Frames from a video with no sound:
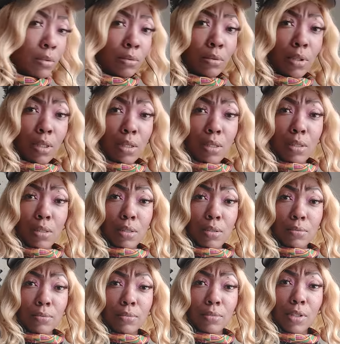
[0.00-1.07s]
uh,
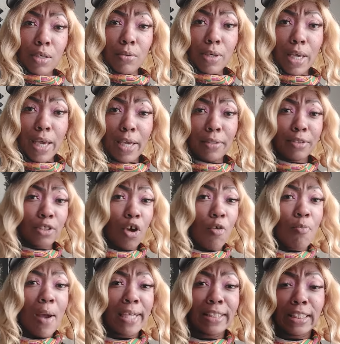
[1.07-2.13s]
okay. So,
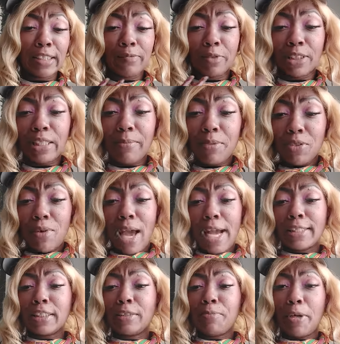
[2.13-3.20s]
Pisces, for some of you
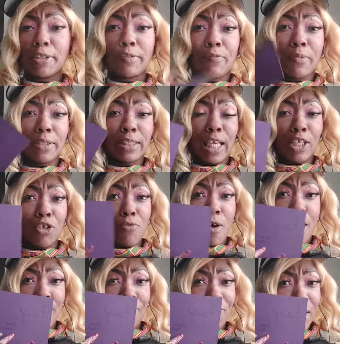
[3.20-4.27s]
guys, this person feels like you
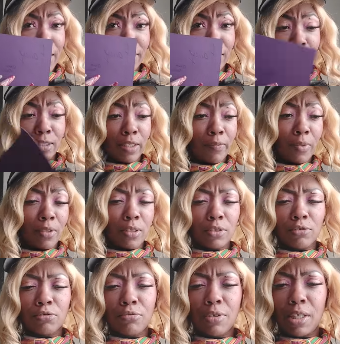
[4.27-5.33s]
are fancy, living the
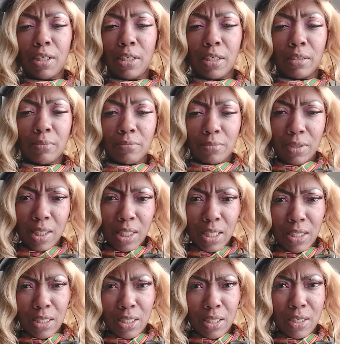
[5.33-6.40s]
dream,
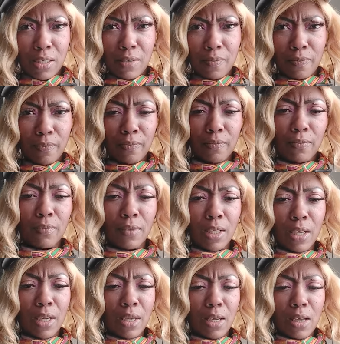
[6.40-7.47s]
honey.
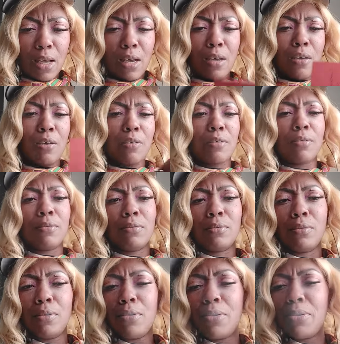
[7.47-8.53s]
Uh-oh.
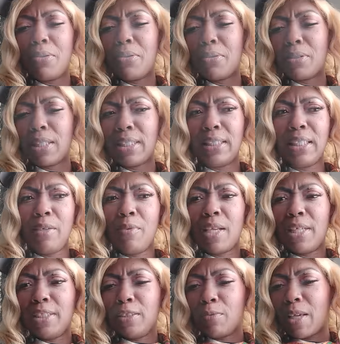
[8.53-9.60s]
Let's see what
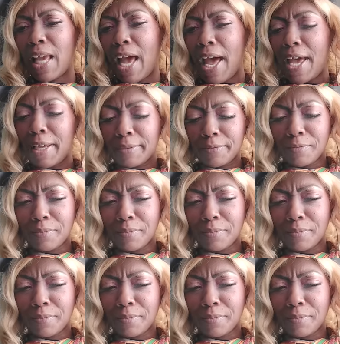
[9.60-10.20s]
else we got